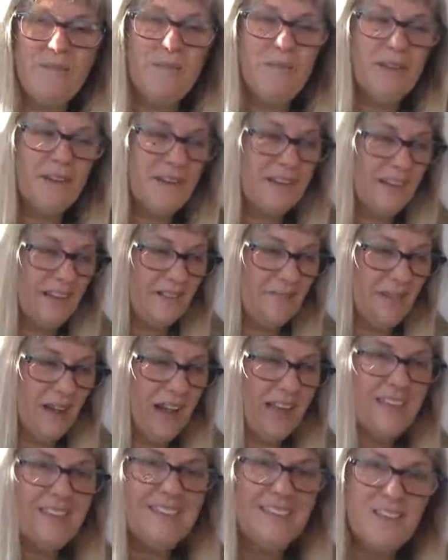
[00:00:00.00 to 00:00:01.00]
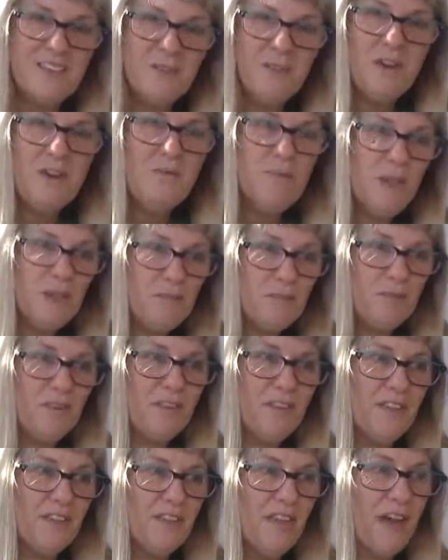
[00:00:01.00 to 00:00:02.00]
but I did remember
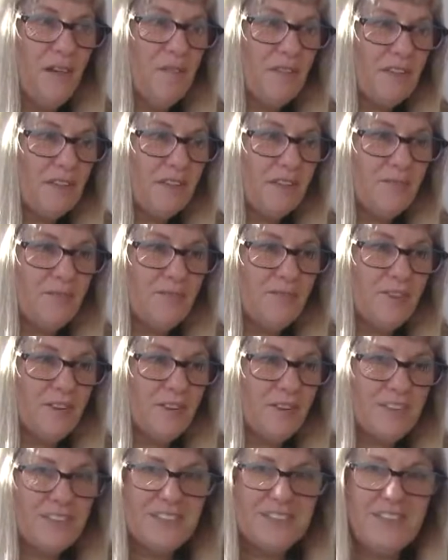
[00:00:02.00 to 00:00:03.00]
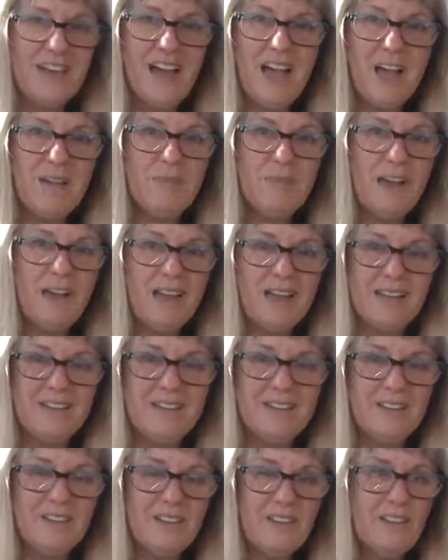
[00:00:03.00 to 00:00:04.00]
that that was the first time I had
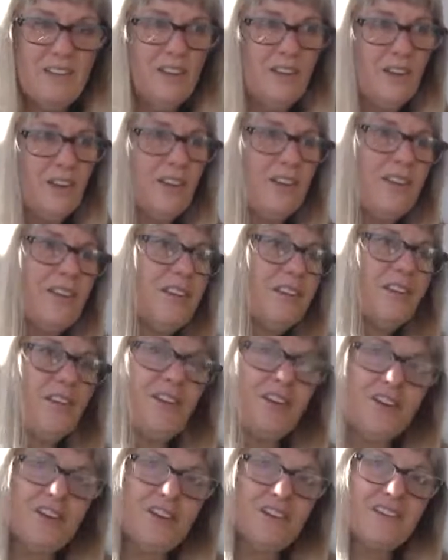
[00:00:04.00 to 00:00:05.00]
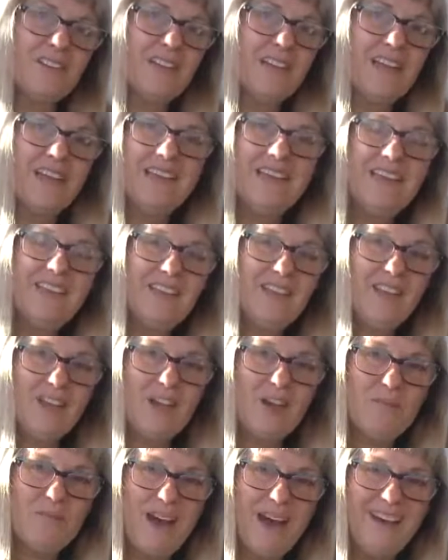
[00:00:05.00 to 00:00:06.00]
learned or anything
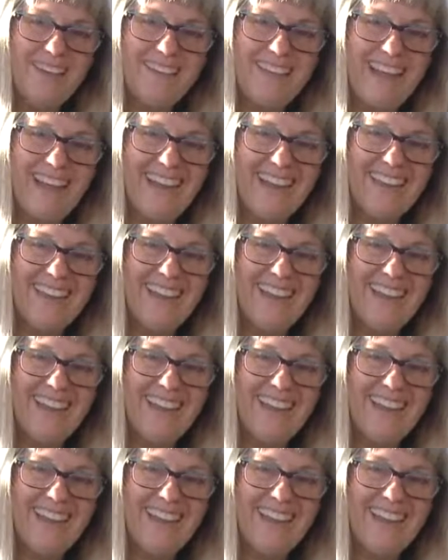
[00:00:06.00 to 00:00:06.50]
about that.